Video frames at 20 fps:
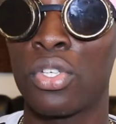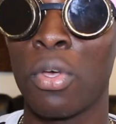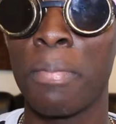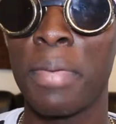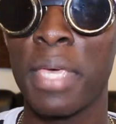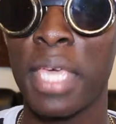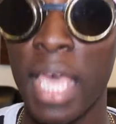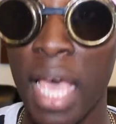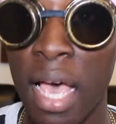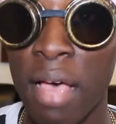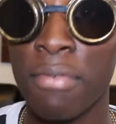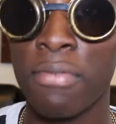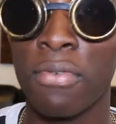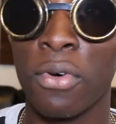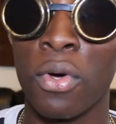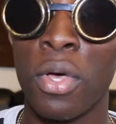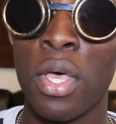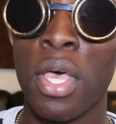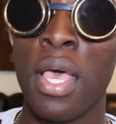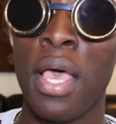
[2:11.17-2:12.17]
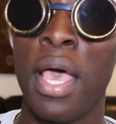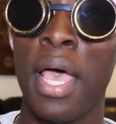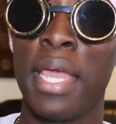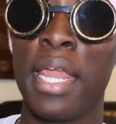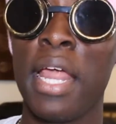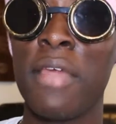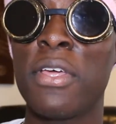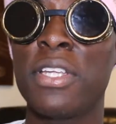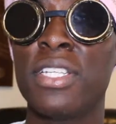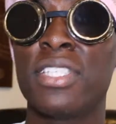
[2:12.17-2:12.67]
So be careful.
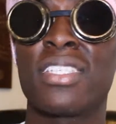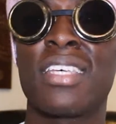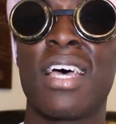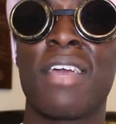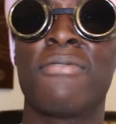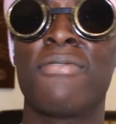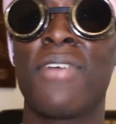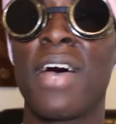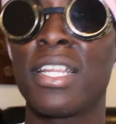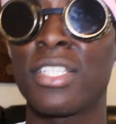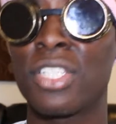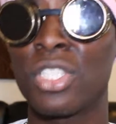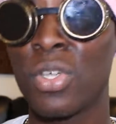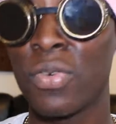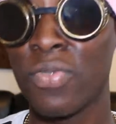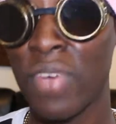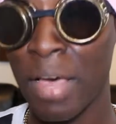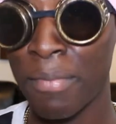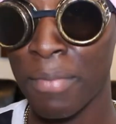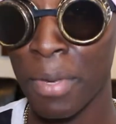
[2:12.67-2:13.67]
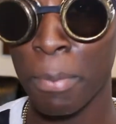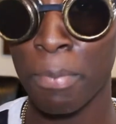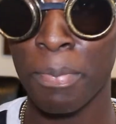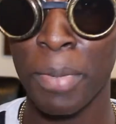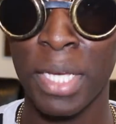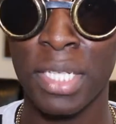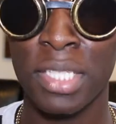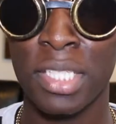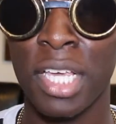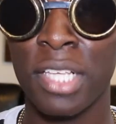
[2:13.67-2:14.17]
Another disadvantage of having
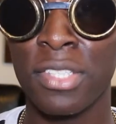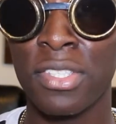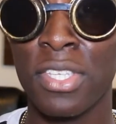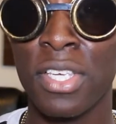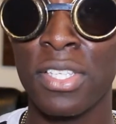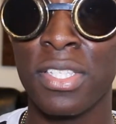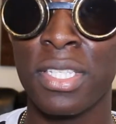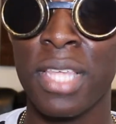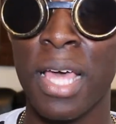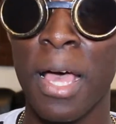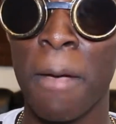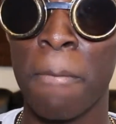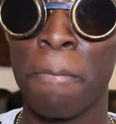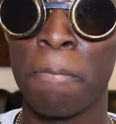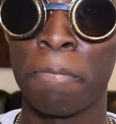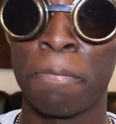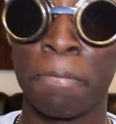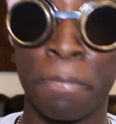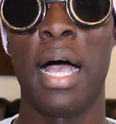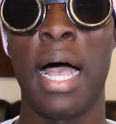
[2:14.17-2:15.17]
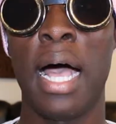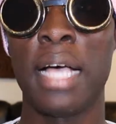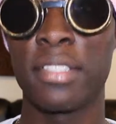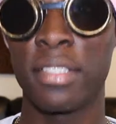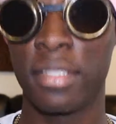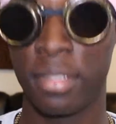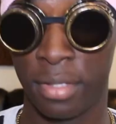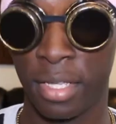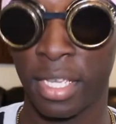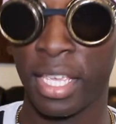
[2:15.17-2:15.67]
big tits is that,
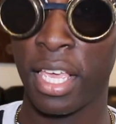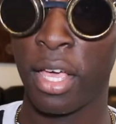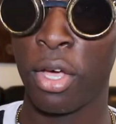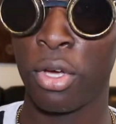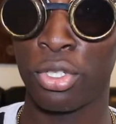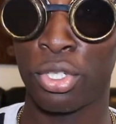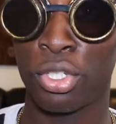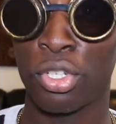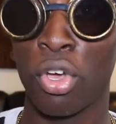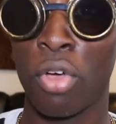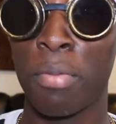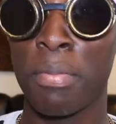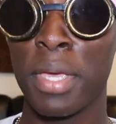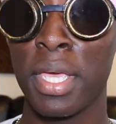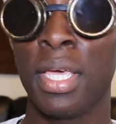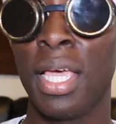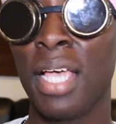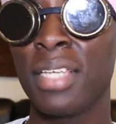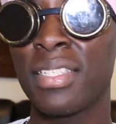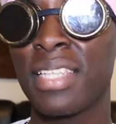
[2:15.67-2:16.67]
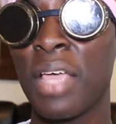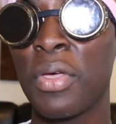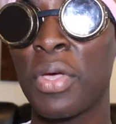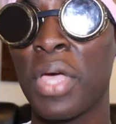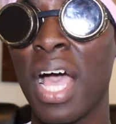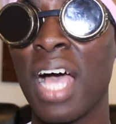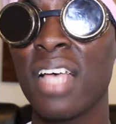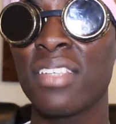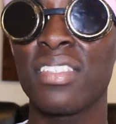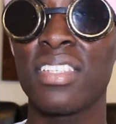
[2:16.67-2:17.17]
as the girls told me, is that you
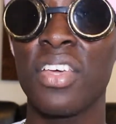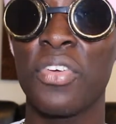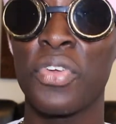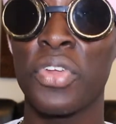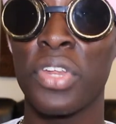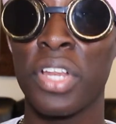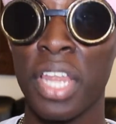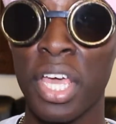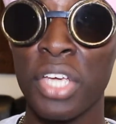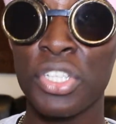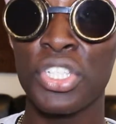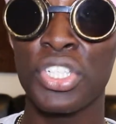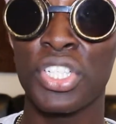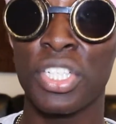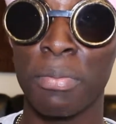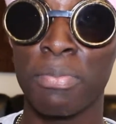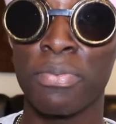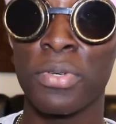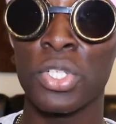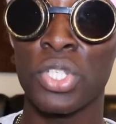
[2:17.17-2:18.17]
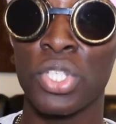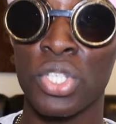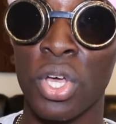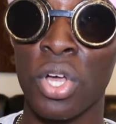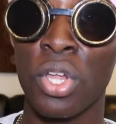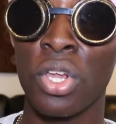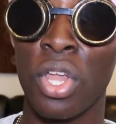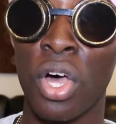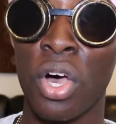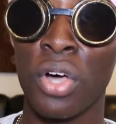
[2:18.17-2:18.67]
can't stay in a relationship for
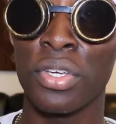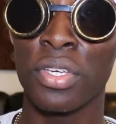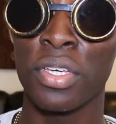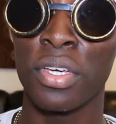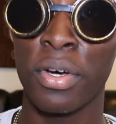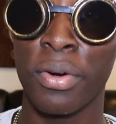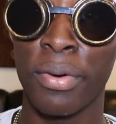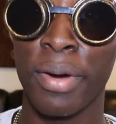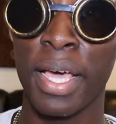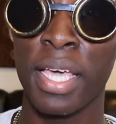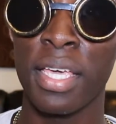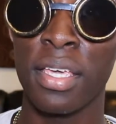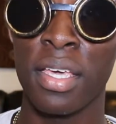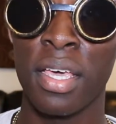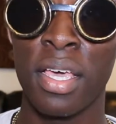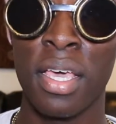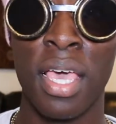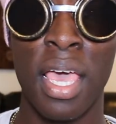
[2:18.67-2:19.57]
so long, alright?